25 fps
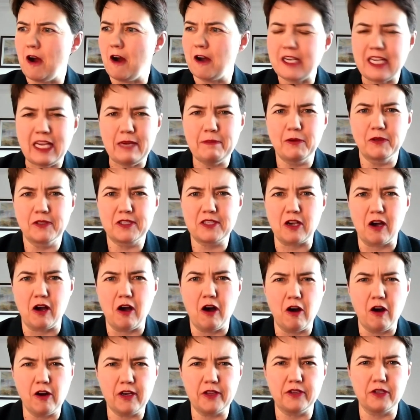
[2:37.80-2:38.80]
unable to
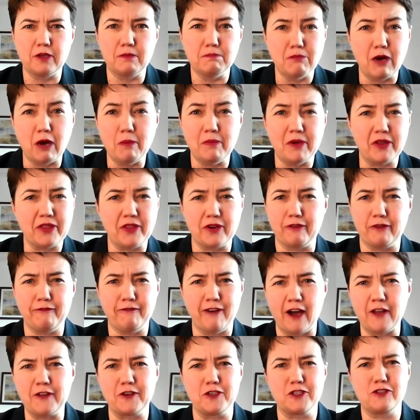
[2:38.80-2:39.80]
hug their mum at their
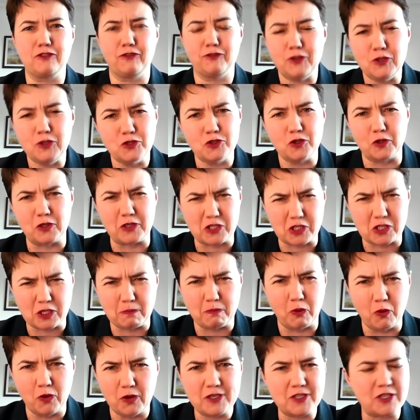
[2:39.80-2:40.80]
father's funeral and
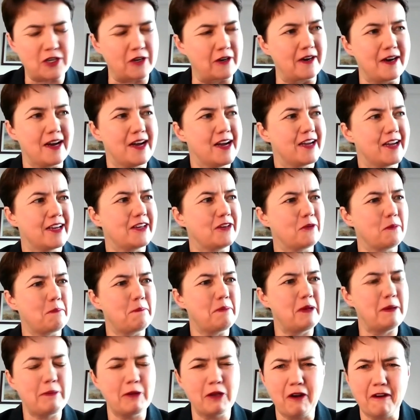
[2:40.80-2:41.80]
support her. You know,
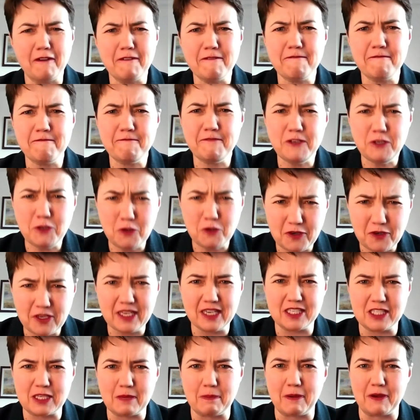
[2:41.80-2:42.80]
people are
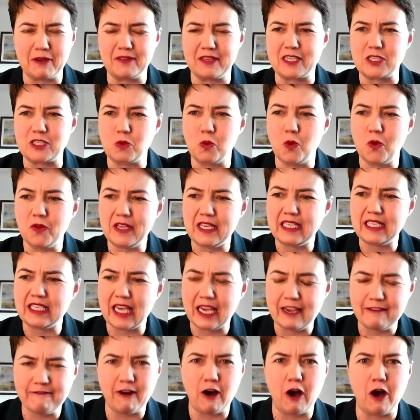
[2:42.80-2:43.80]
furious about this, what they
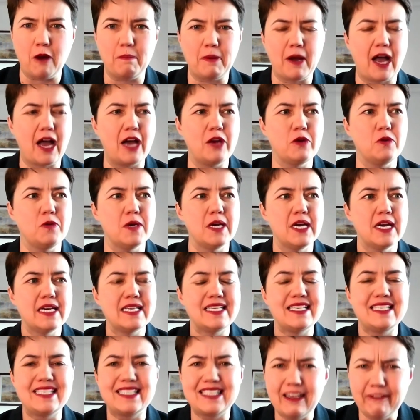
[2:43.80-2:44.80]
gave up, how
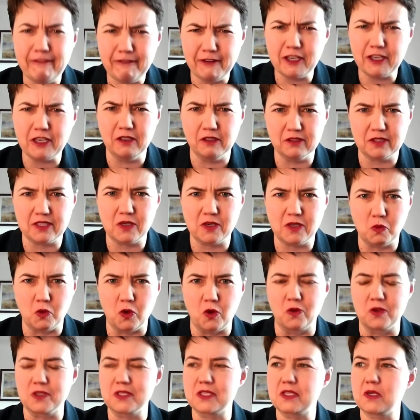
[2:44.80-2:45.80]
difficult it
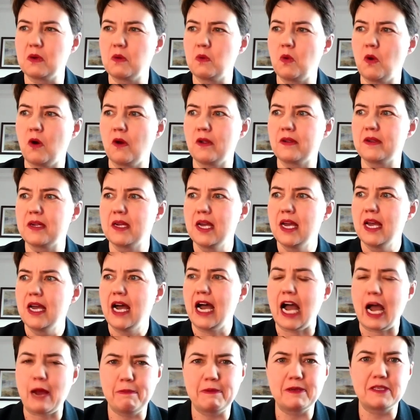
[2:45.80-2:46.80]
was, what
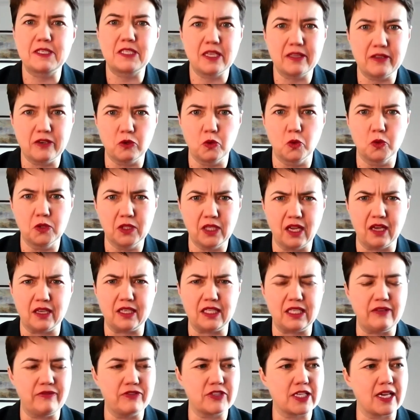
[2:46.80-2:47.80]
happened to their own
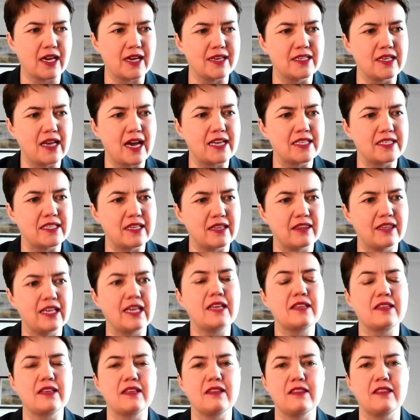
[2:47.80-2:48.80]
lives. And, and to
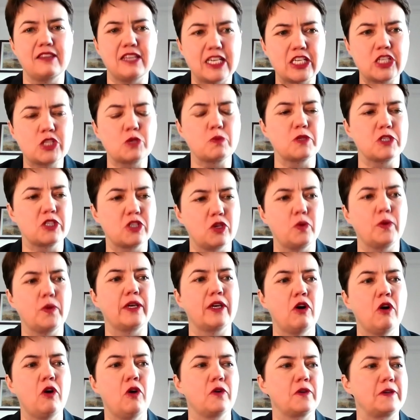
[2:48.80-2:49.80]
think that this was
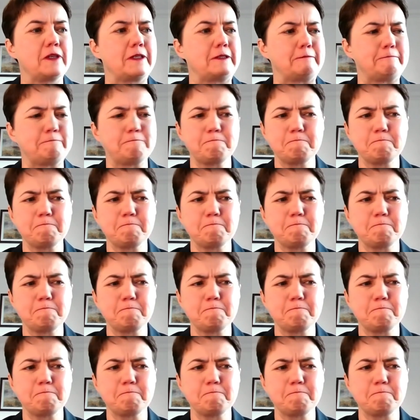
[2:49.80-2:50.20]
going on